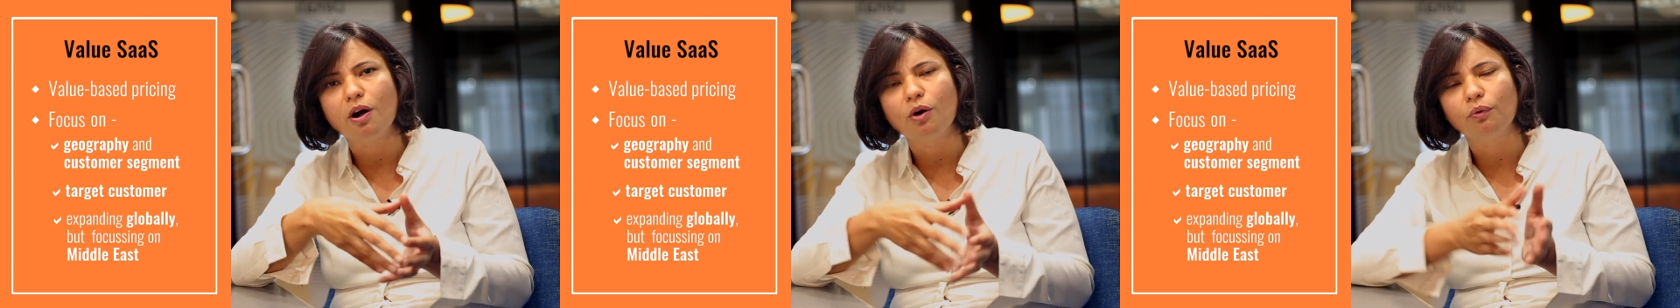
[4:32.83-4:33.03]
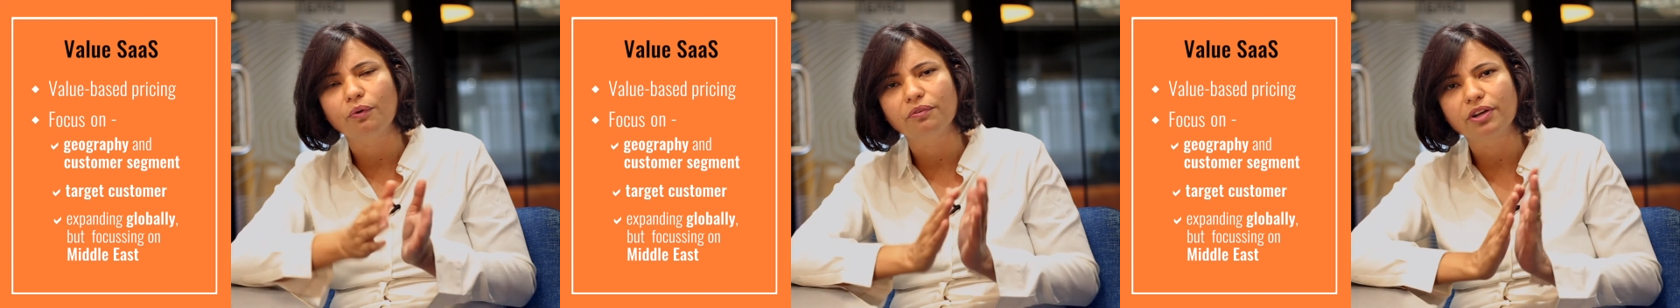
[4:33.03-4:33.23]

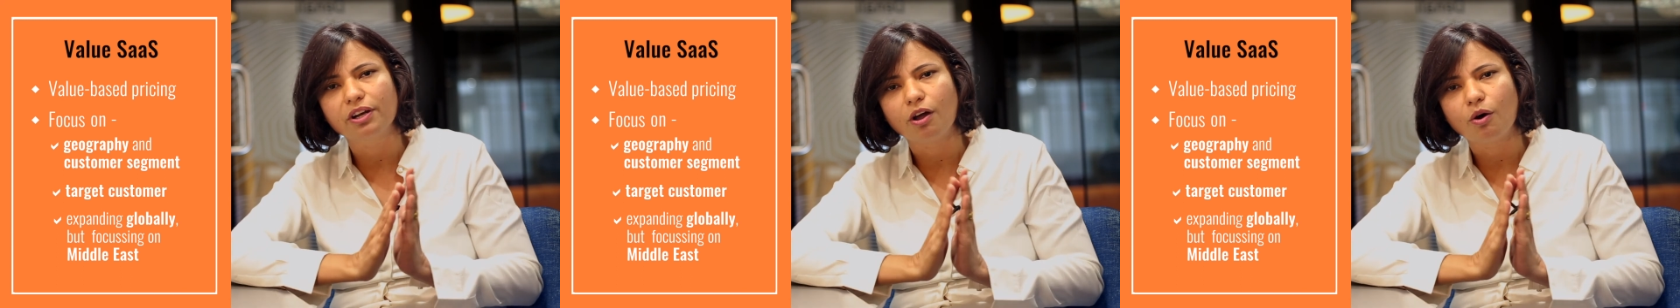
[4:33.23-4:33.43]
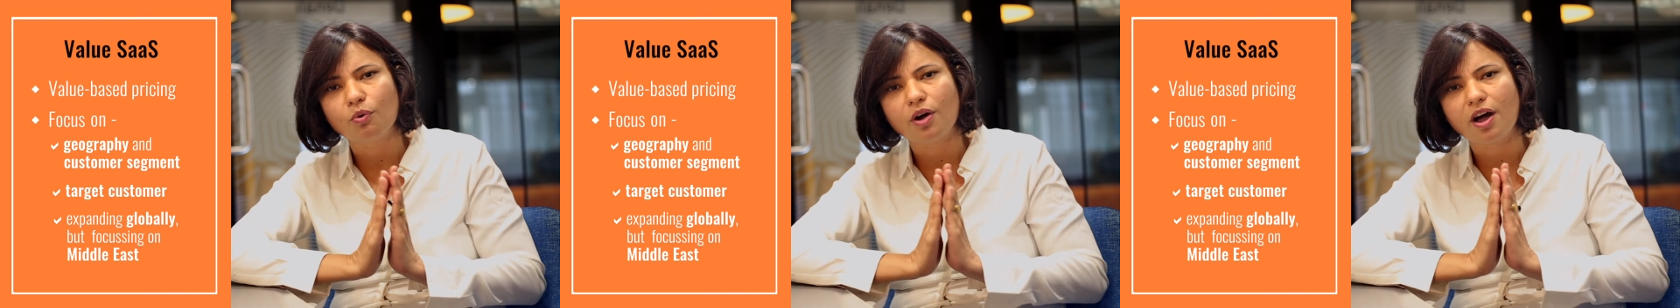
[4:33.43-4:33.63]
However,
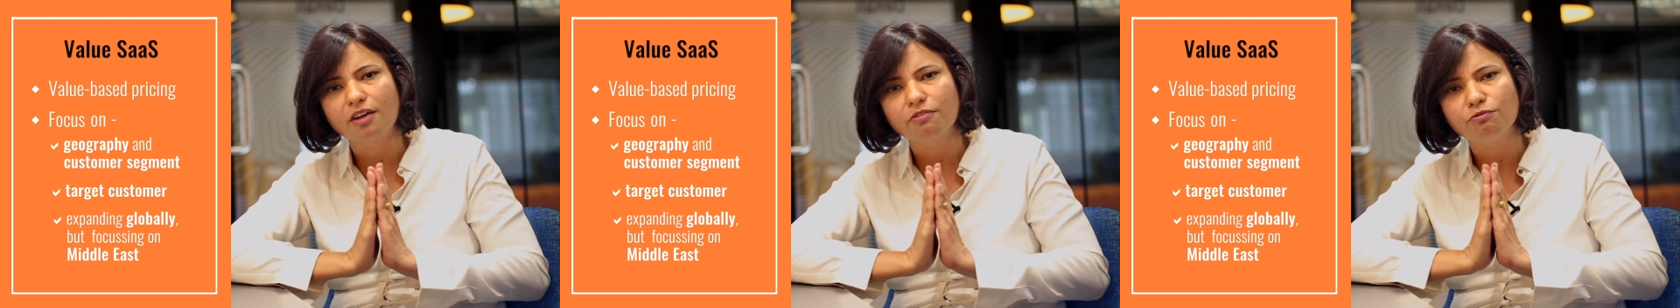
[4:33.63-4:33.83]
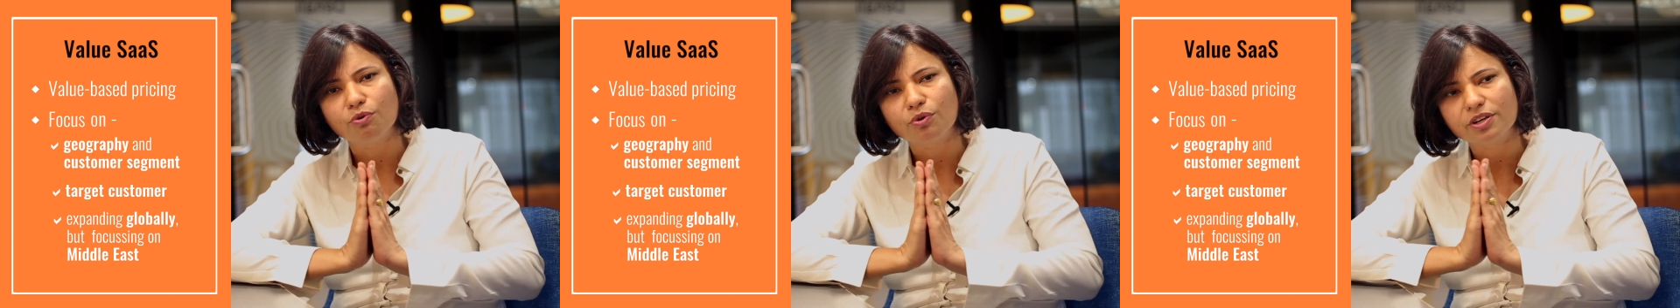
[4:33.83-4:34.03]
now
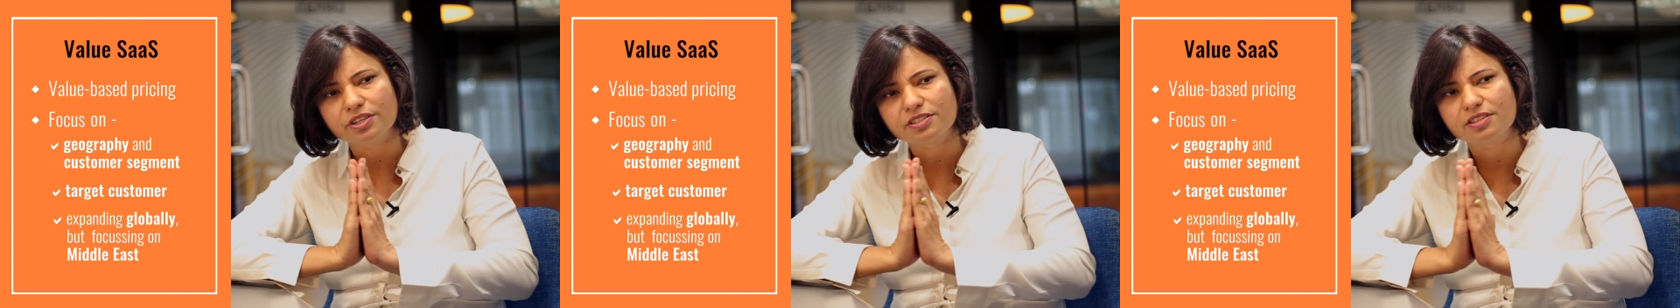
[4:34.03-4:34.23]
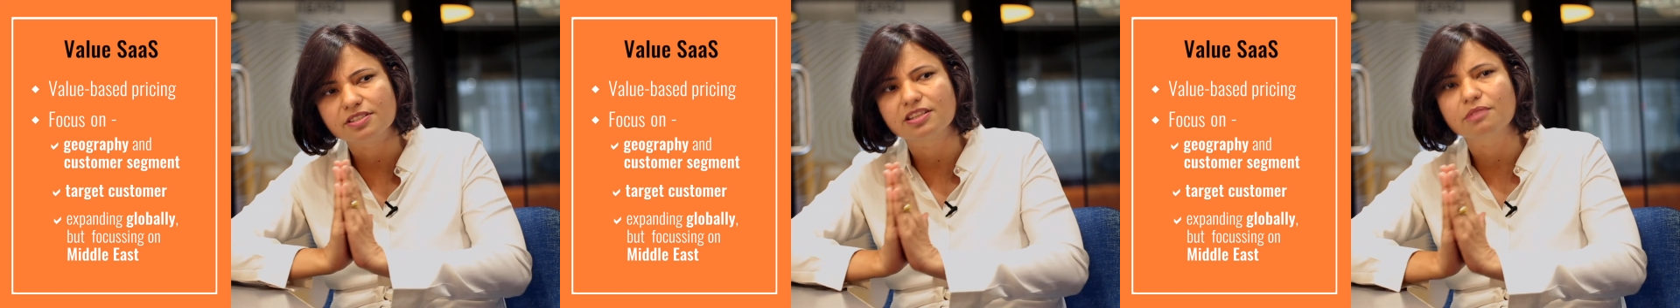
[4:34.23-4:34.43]
our
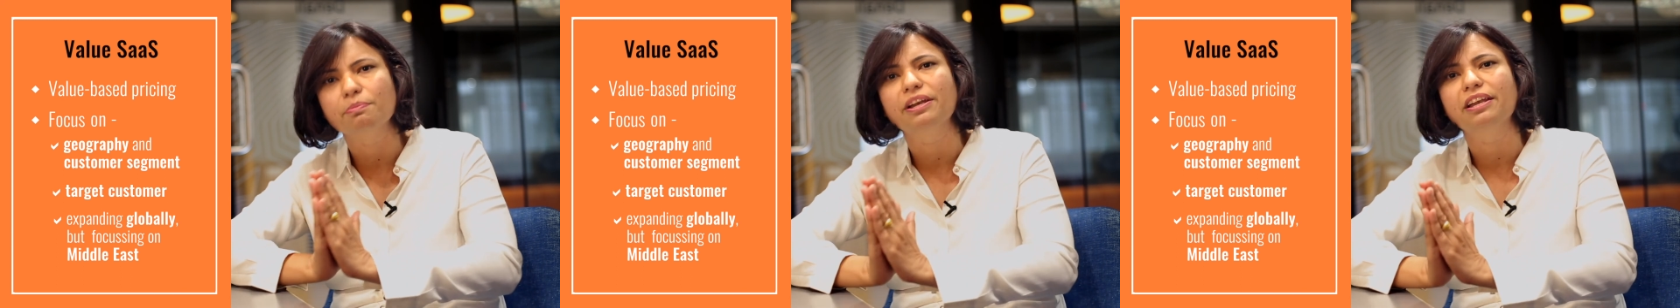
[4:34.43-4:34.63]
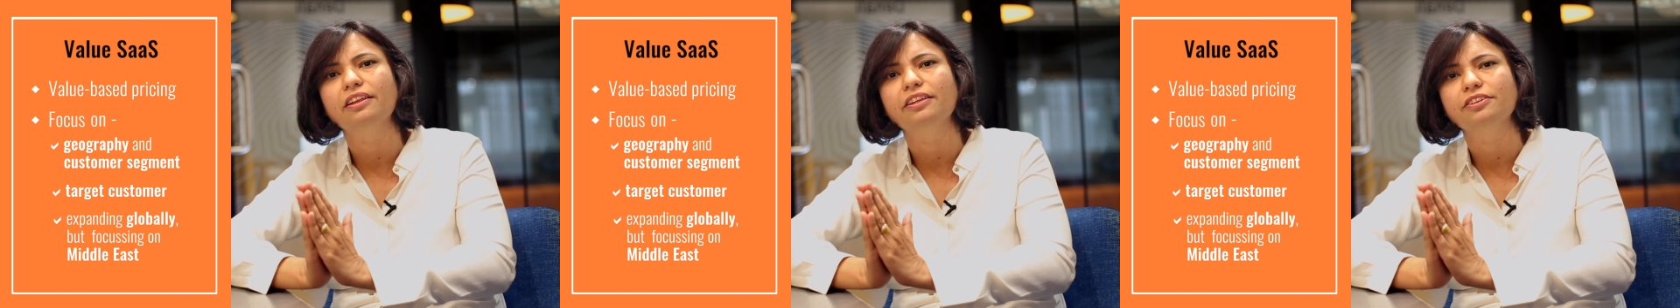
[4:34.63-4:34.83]
focus is in
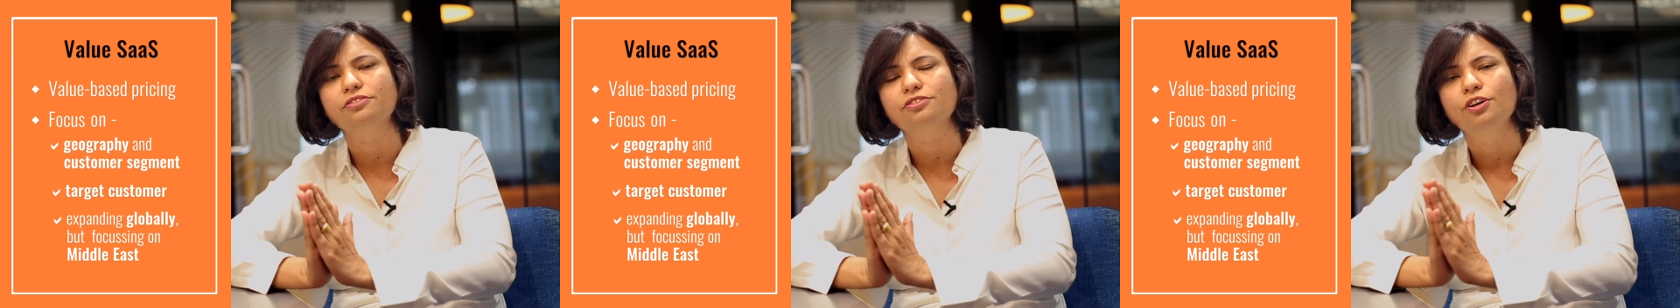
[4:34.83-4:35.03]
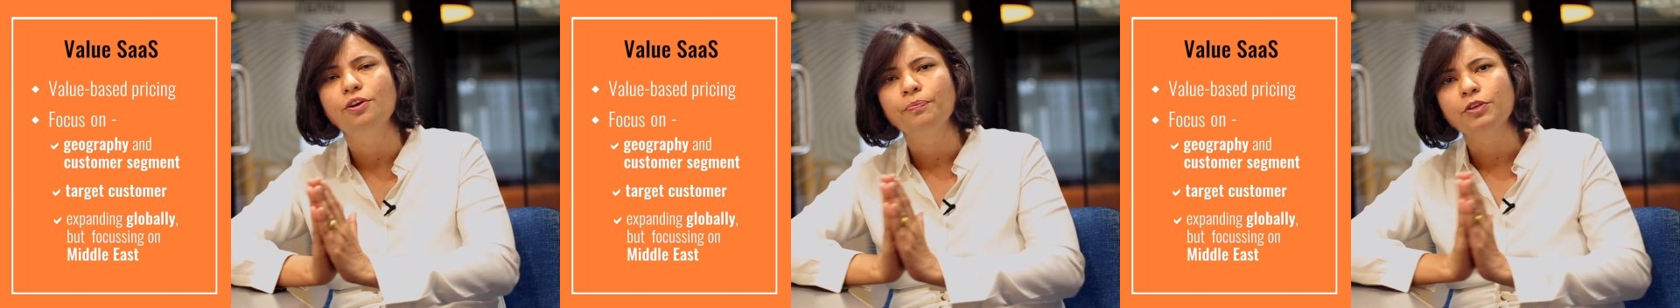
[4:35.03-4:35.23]
Middle East.